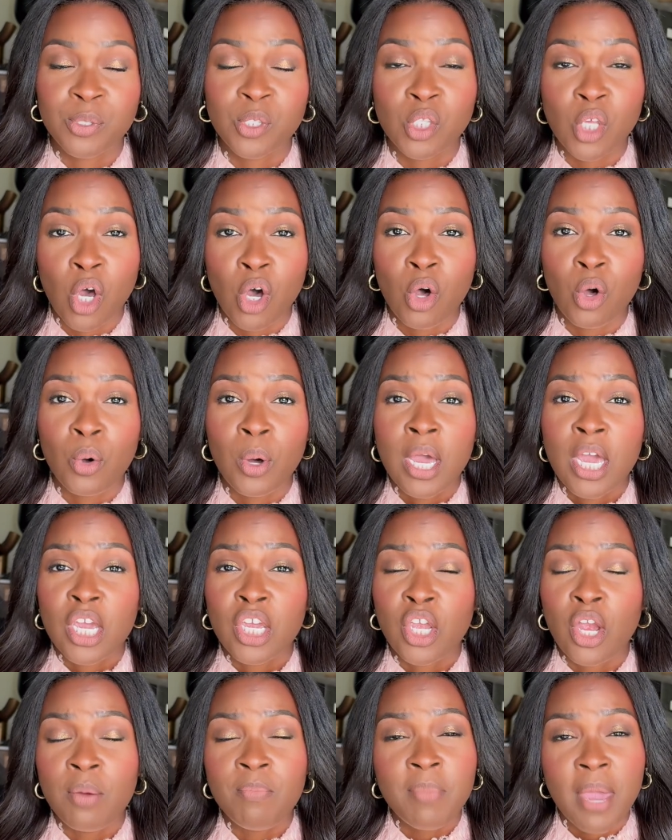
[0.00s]
So
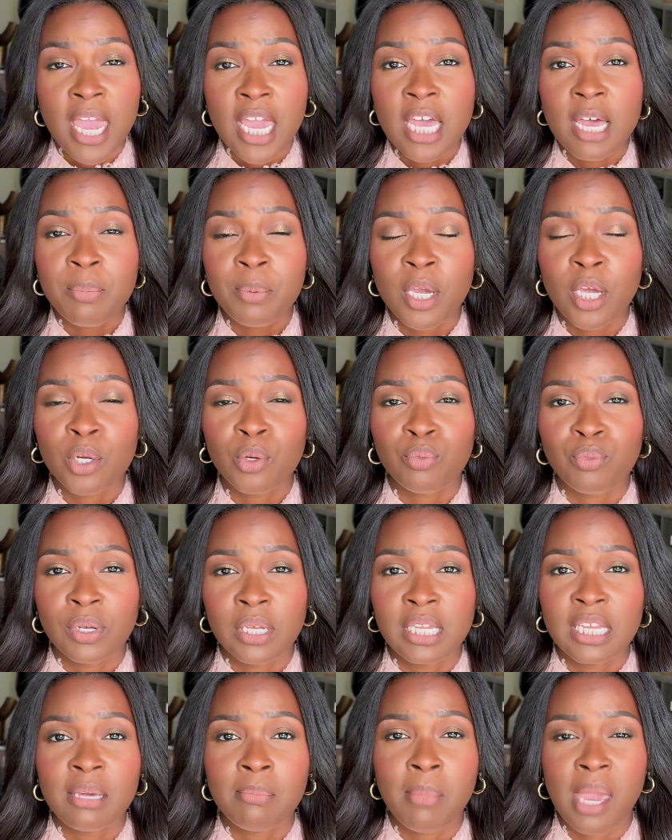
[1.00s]
your makeup can
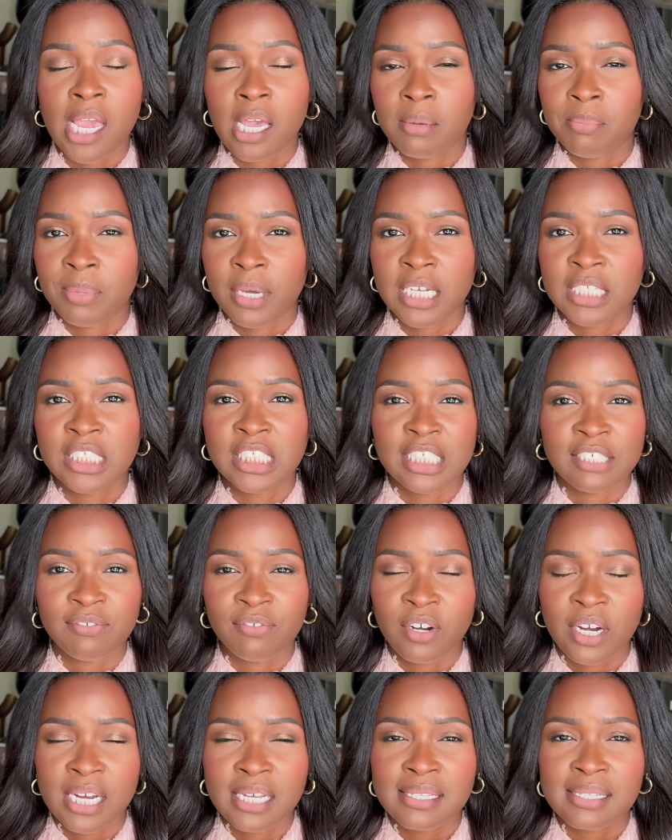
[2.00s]
really make a big
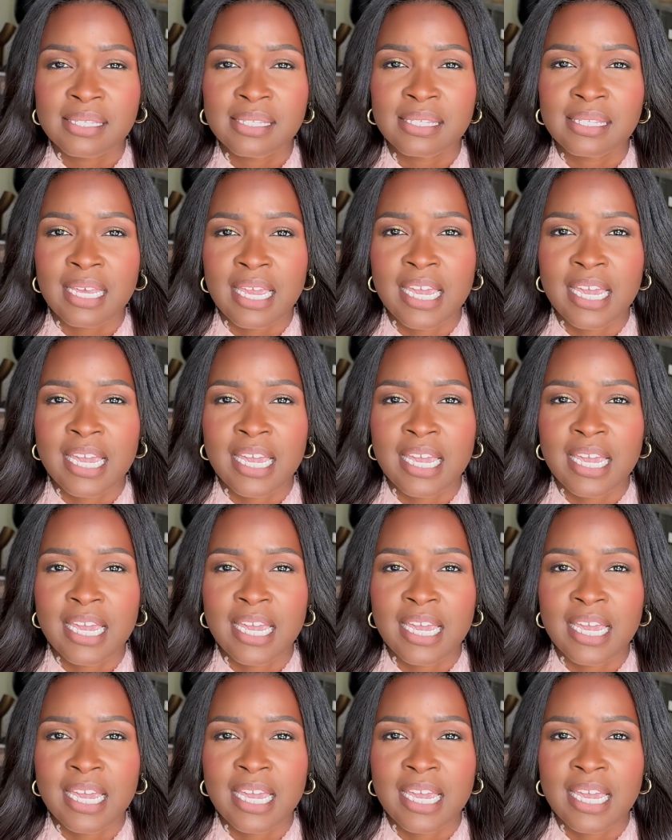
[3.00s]
difference,